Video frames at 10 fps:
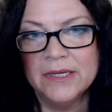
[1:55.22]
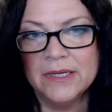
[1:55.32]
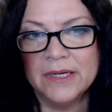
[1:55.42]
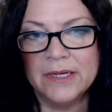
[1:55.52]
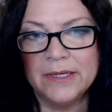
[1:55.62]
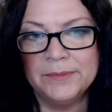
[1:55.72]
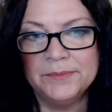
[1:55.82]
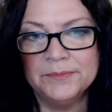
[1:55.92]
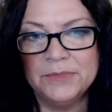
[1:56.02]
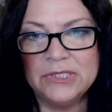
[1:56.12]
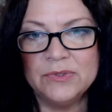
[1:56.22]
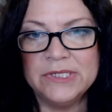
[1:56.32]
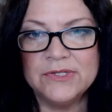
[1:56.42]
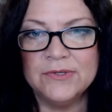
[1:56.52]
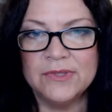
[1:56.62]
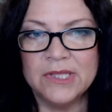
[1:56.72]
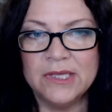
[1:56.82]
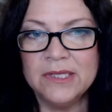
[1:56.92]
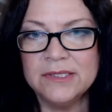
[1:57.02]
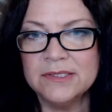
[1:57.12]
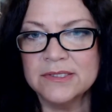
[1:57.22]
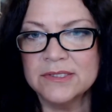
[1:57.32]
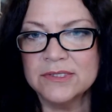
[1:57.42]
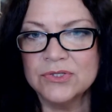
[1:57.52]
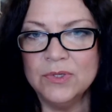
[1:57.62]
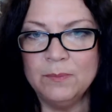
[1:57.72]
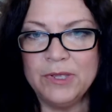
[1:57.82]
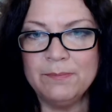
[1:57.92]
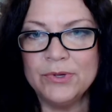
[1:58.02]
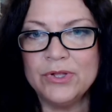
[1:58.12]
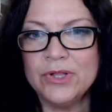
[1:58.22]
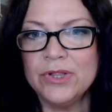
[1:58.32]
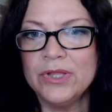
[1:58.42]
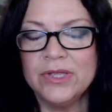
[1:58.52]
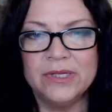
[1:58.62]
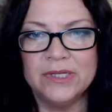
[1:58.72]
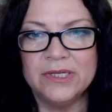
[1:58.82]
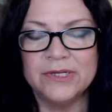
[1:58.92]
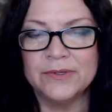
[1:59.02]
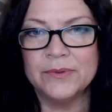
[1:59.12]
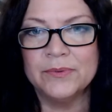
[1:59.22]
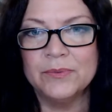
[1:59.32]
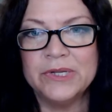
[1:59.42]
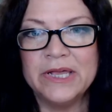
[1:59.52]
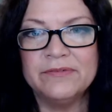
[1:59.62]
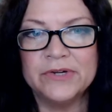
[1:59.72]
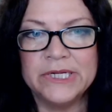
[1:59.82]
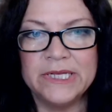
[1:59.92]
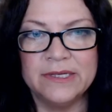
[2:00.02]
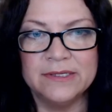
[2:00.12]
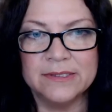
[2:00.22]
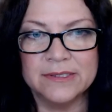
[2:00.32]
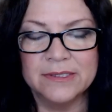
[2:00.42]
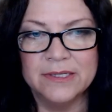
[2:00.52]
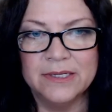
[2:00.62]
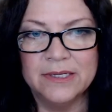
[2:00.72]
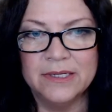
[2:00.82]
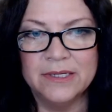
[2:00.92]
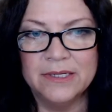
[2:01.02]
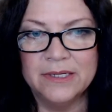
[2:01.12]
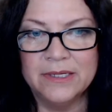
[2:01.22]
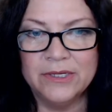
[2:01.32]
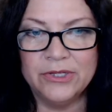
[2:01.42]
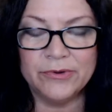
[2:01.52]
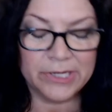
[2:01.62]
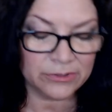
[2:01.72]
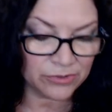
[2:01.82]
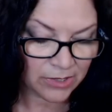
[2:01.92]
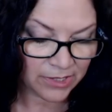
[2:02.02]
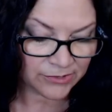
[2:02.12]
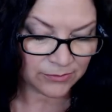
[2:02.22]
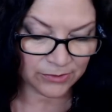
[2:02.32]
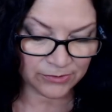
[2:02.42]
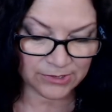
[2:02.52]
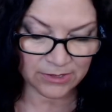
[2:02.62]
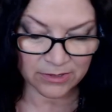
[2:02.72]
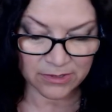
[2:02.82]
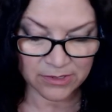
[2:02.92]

um, between two things, two people, you know, whatever it is. You're at a crossroads here.